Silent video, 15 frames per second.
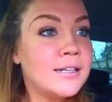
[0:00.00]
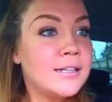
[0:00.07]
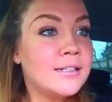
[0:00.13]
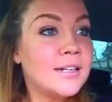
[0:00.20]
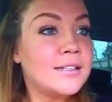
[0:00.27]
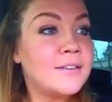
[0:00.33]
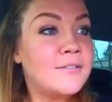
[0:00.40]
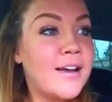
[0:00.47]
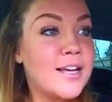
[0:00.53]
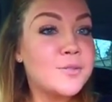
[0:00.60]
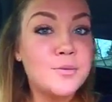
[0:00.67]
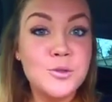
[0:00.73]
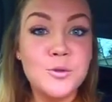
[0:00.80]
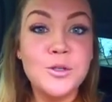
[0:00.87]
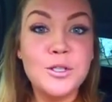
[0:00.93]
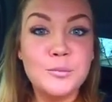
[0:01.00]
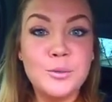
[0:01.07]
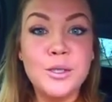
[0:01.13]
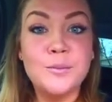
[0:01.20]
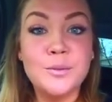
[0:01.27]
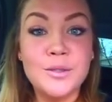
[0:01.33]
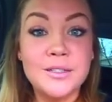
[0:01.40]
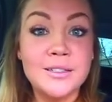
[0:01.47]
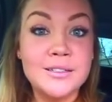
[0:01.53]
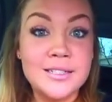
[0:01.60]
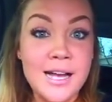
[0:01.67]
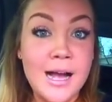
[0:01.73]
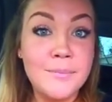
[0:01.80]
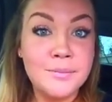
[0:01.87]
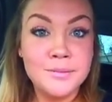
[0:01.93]
that the vast majority of people in the
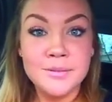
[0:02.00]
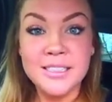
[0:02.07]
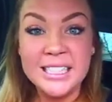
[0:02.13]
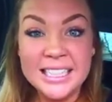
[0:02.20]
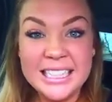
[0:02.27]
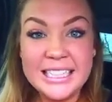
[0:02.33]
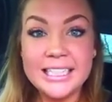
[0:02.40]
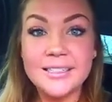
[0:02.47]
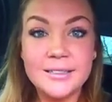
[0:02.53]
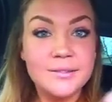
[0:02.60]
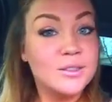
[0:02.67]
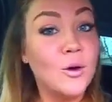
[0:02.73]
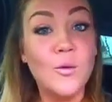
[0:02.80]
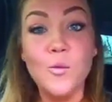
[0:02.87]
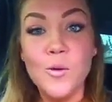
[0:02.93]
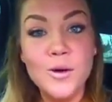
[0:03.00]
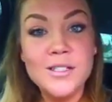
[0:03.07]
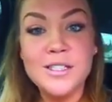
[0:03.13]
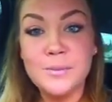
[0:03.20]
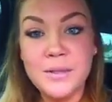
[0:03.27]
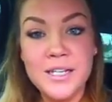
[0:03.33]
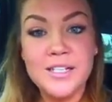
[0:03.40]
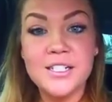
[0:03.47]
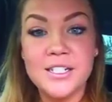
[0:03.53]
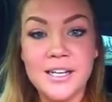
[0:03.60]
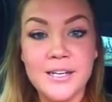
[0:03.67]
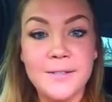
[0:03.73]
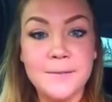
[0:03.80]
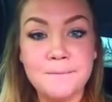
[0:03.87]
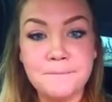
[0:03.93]
top, the elite, don't want us to be
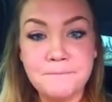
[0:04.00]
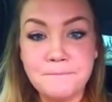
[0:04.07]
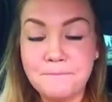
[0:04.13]
educated,